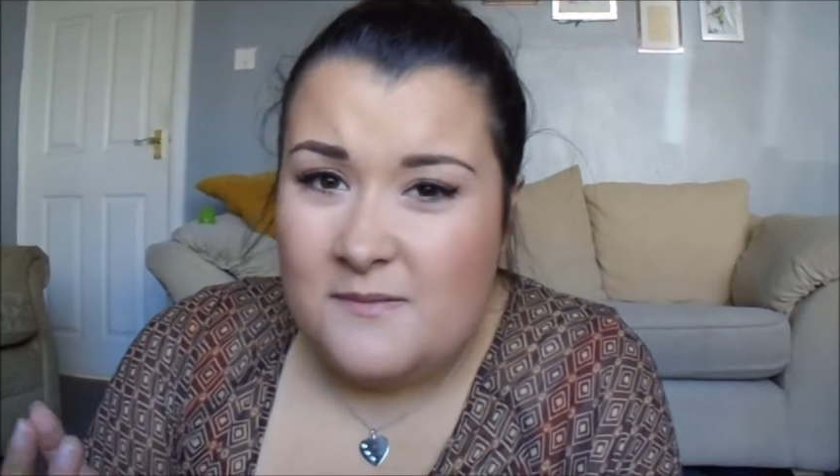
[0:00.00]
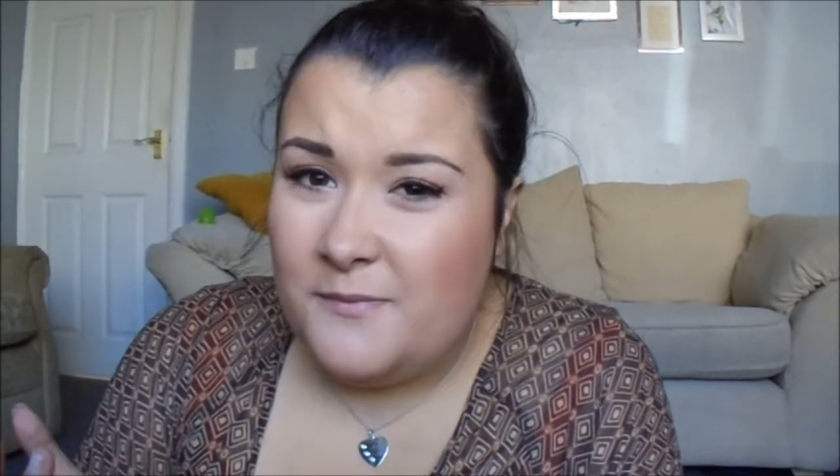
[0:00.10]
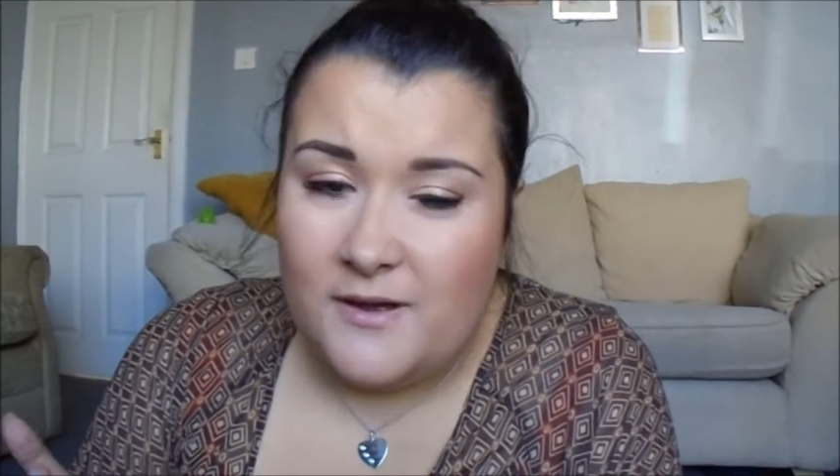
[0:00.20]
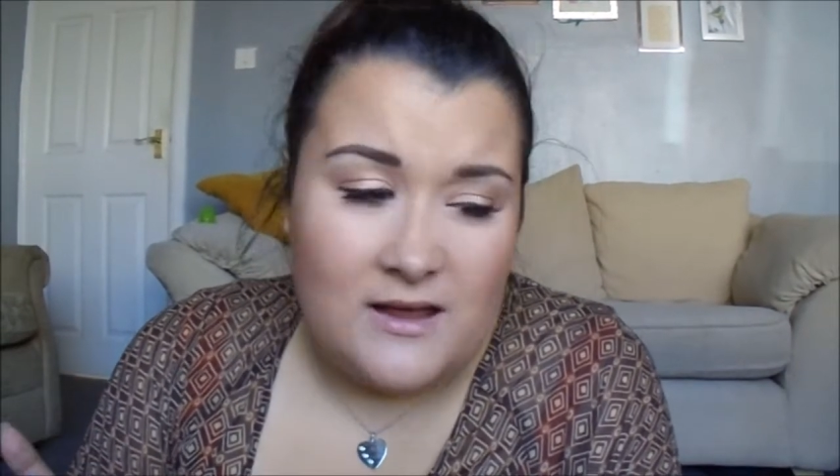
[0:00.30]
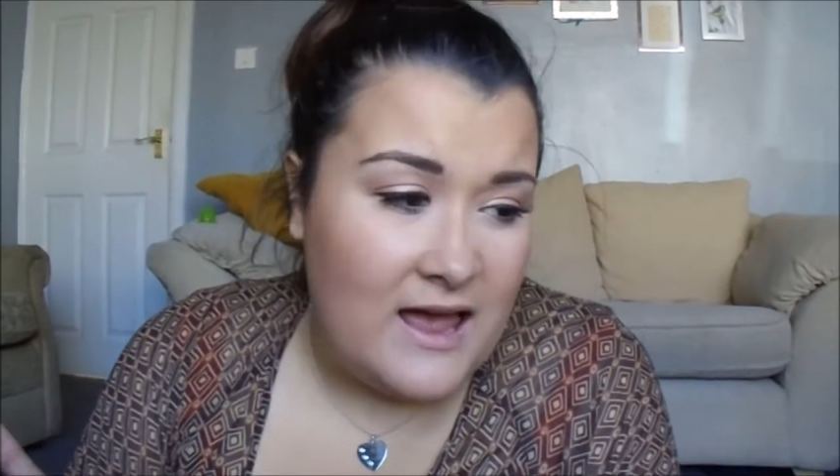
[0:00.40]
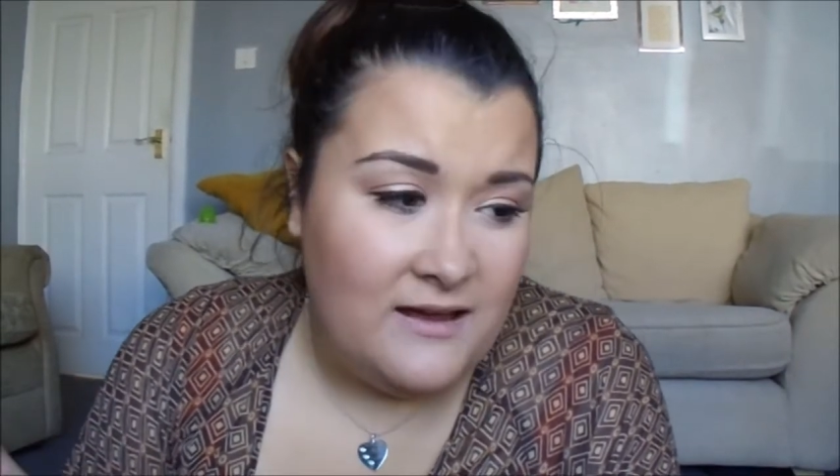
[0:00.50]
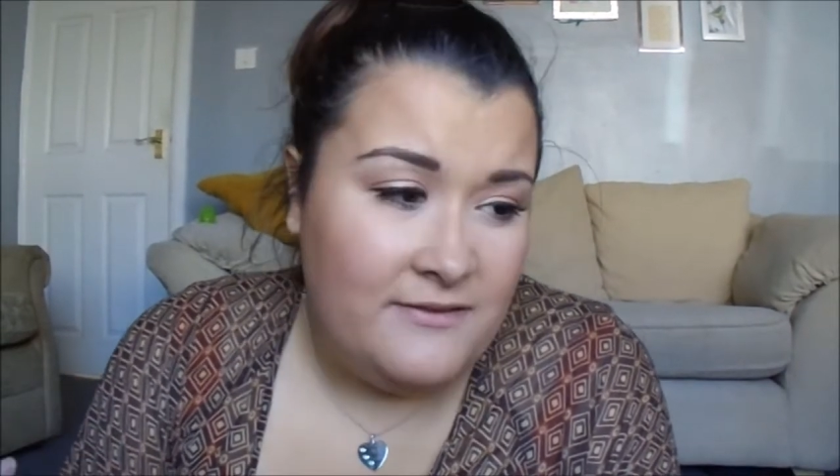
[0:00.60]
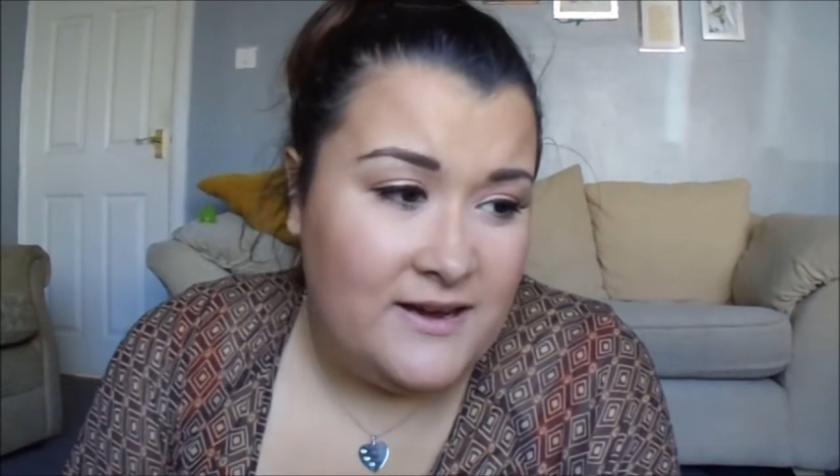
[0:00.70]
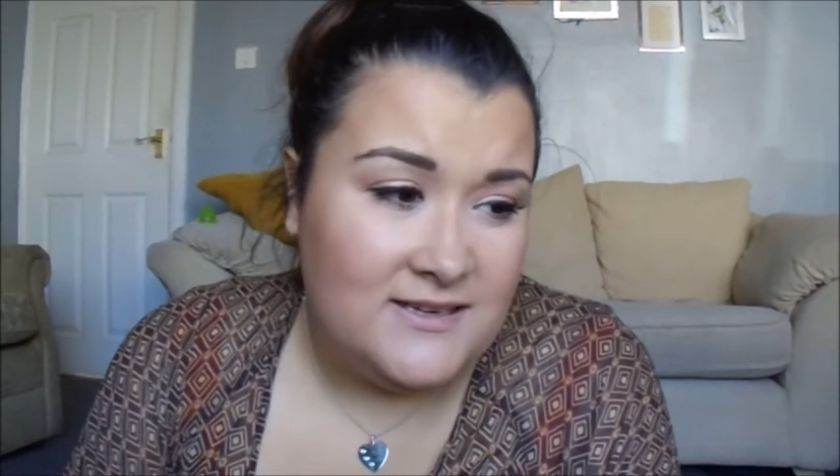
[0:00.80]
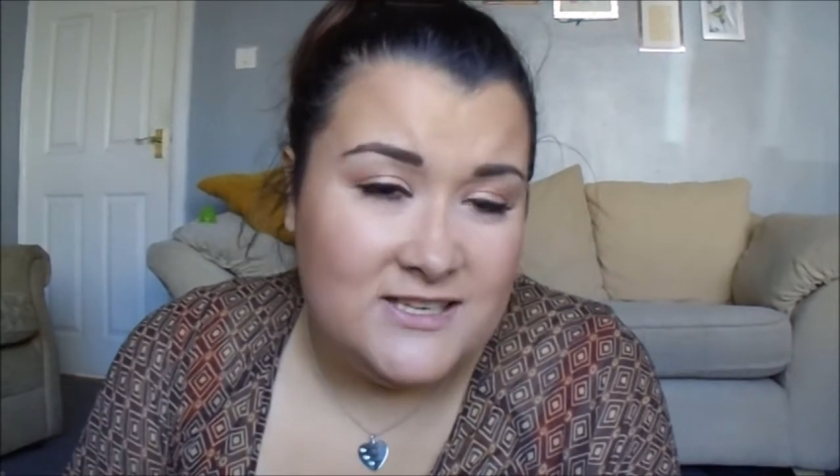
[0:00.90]
but I
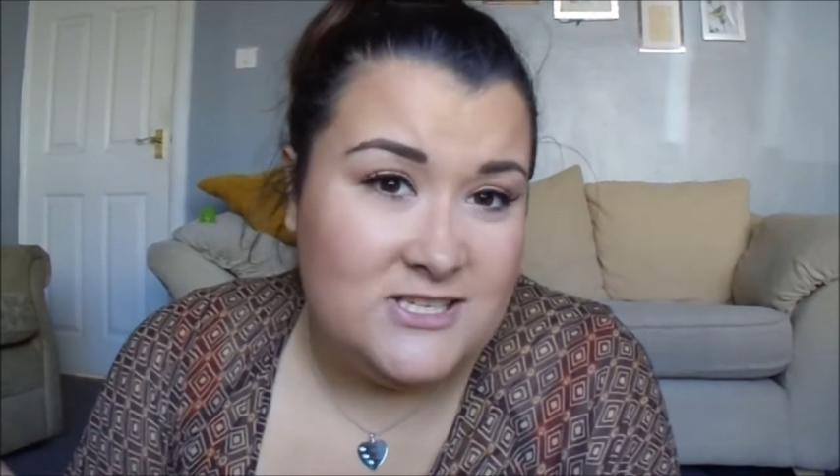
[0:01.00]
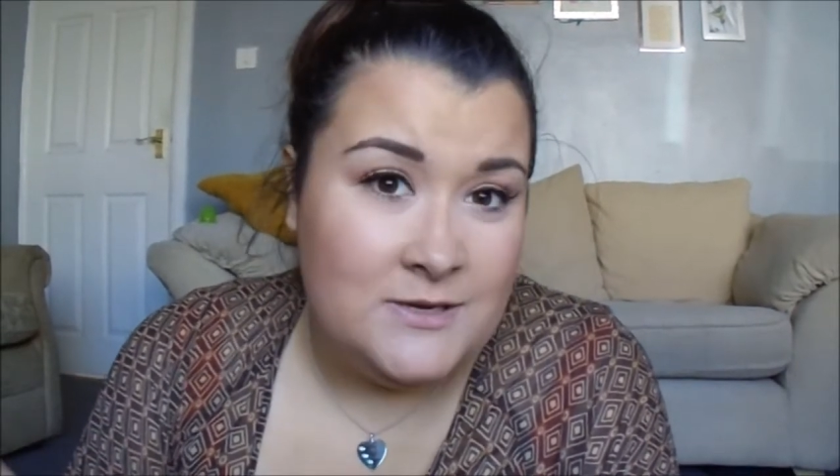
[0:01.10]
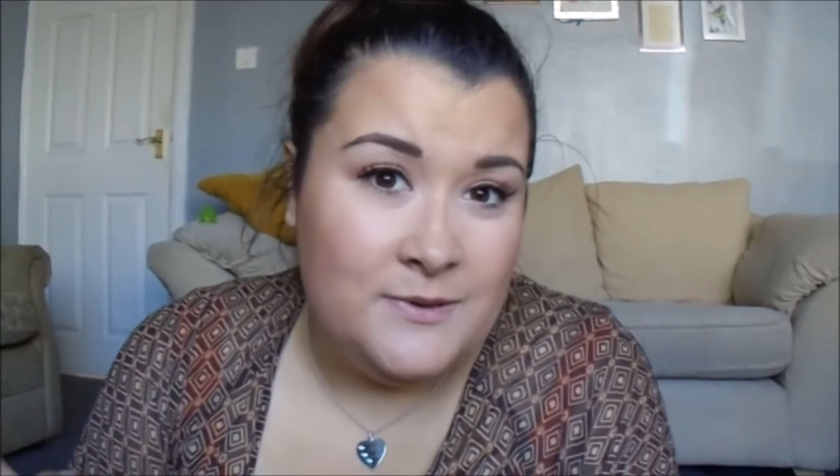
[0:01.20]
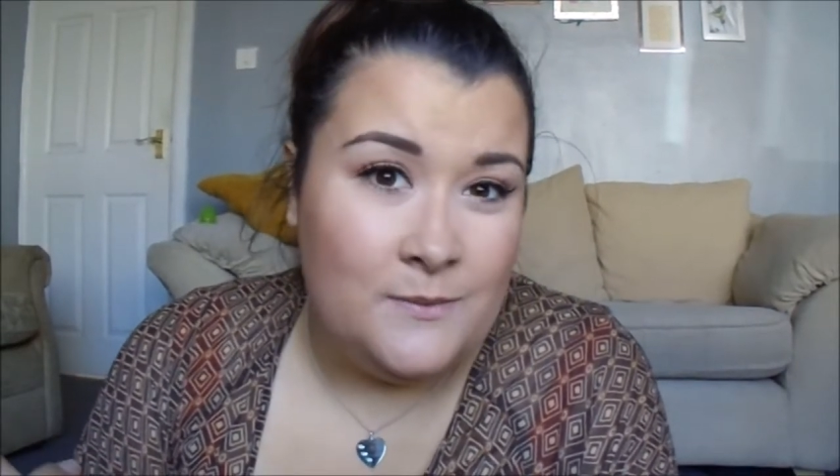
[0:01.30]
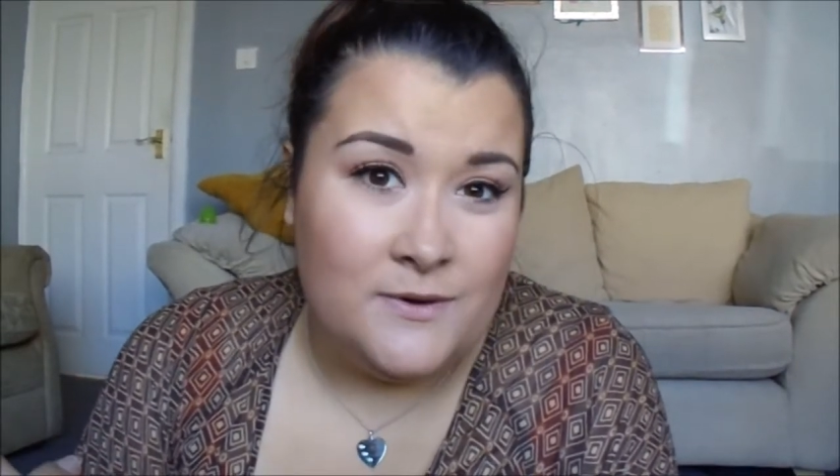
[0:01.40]
find the cheapy